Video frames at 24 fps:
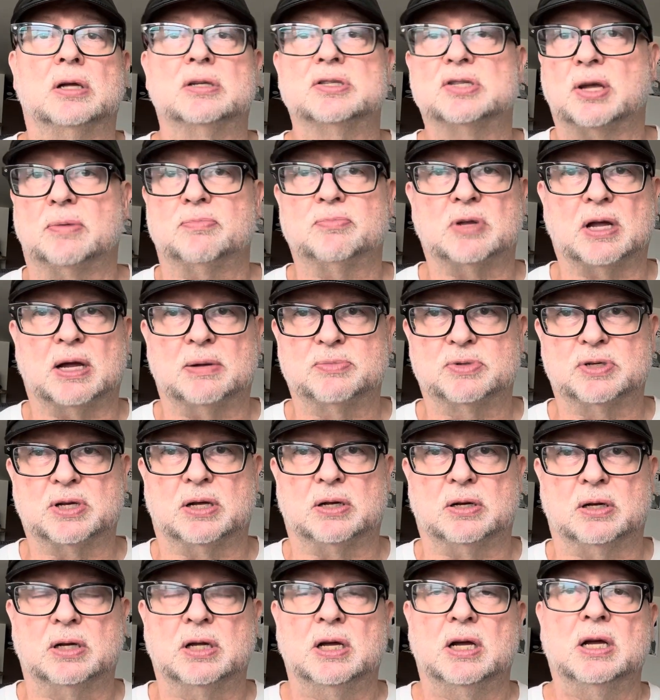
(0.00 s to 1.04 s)
Sometimes
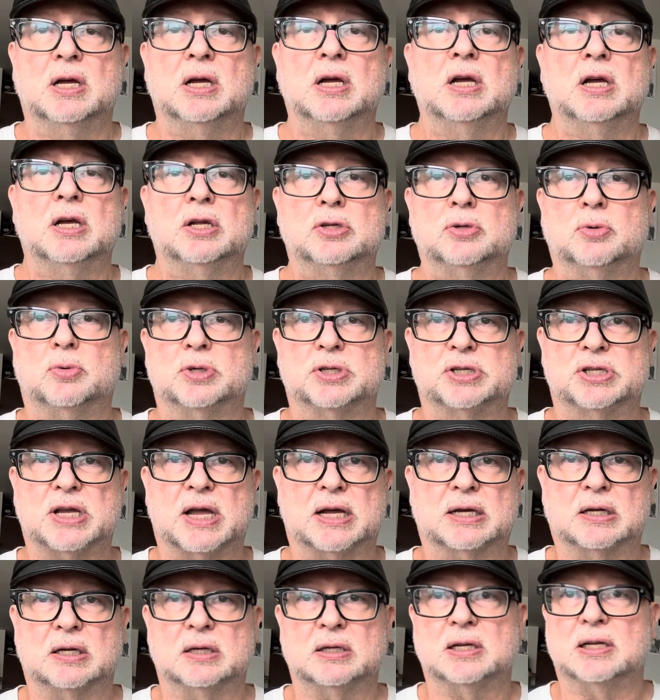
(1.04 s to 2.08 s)
they'll do a
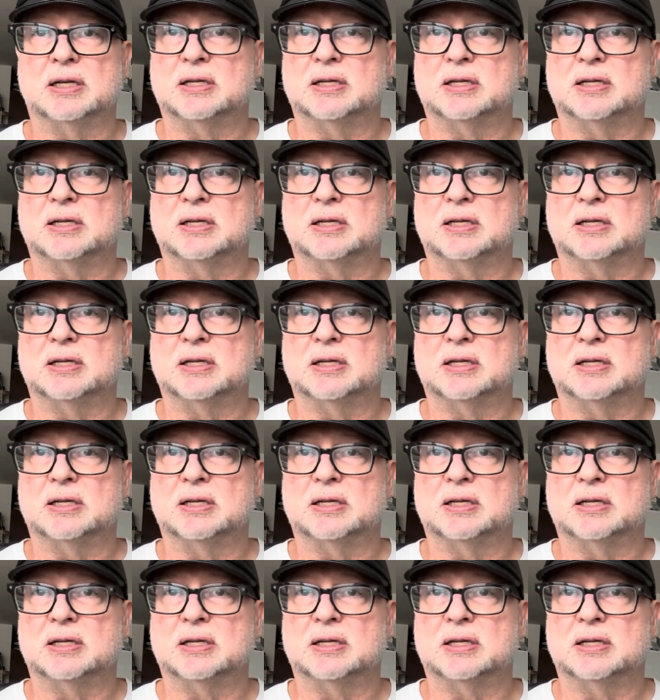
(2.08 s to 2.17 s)
second,